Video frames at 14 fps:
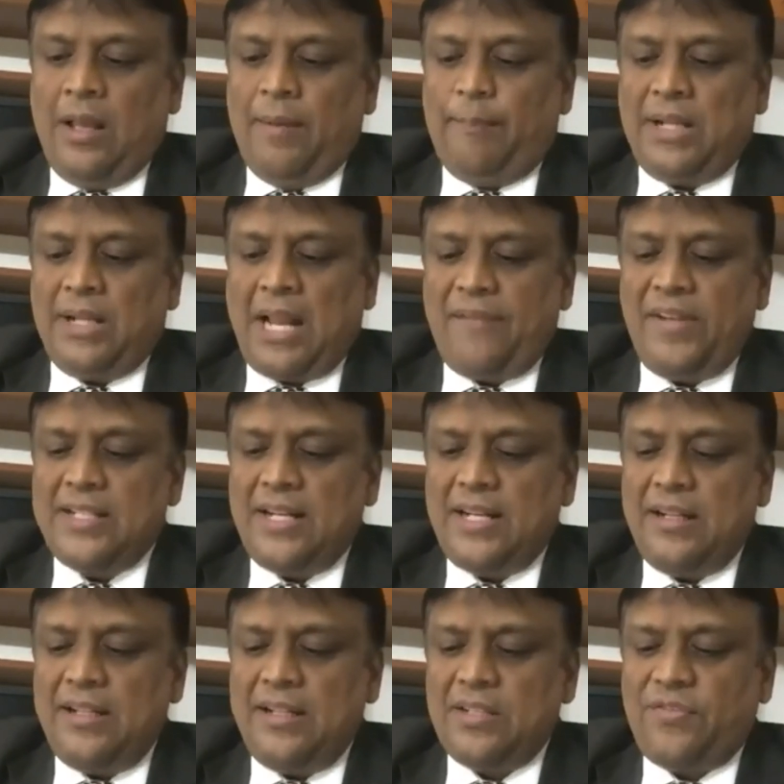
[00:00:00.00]
But having
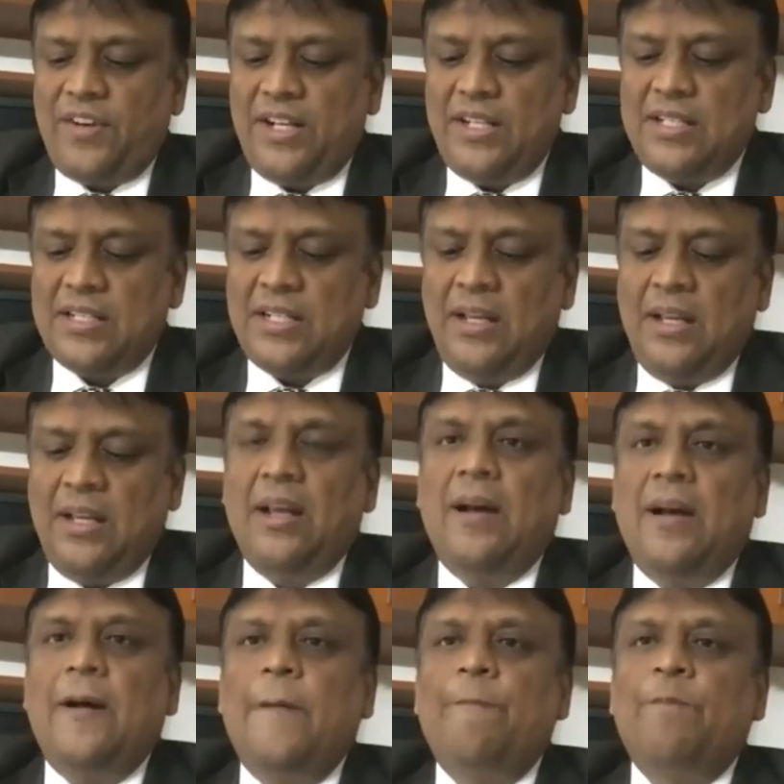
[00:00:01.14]
said this, friends,
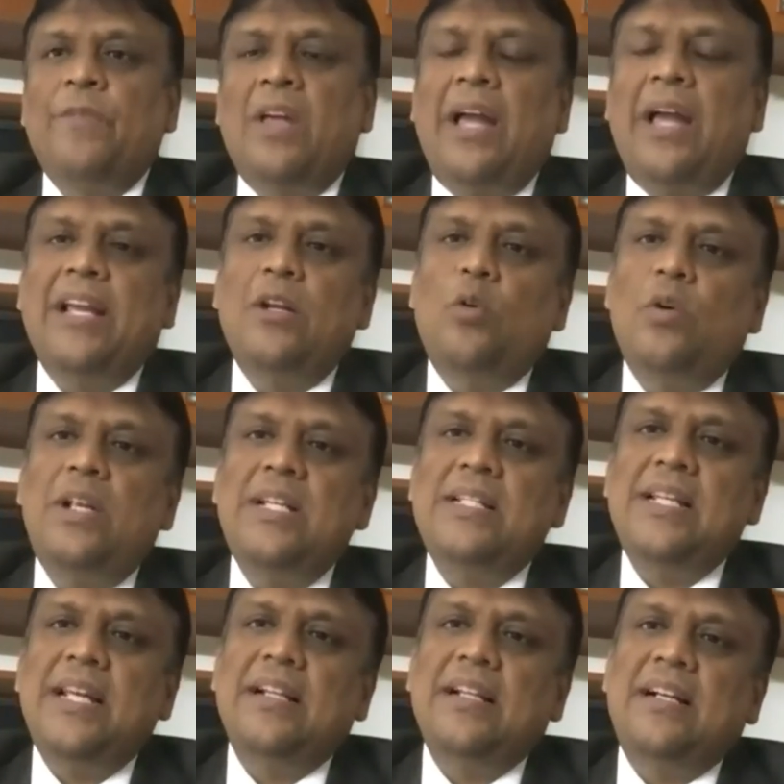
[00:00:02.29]
um, I can only
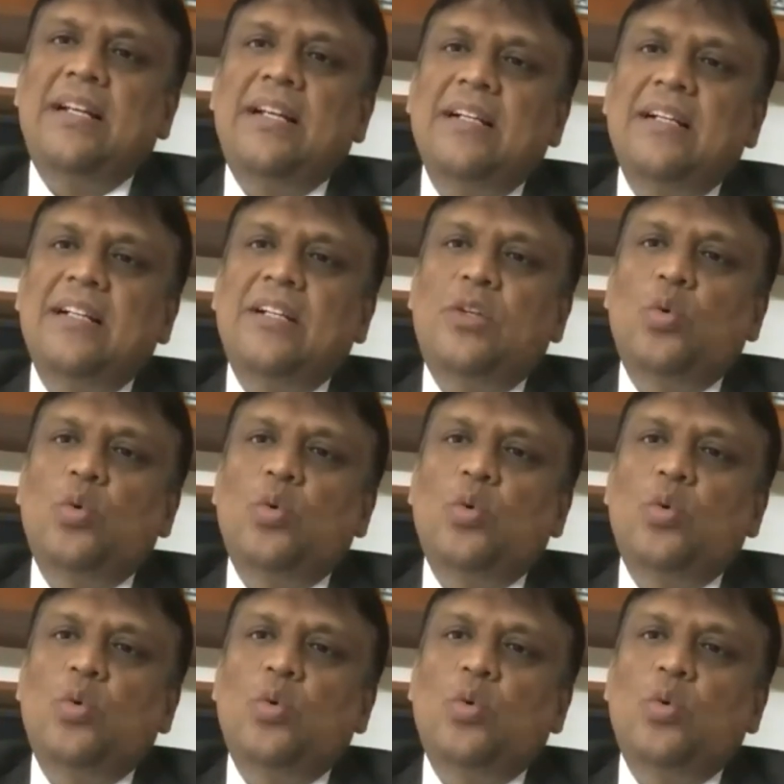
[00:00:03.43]
say that uh,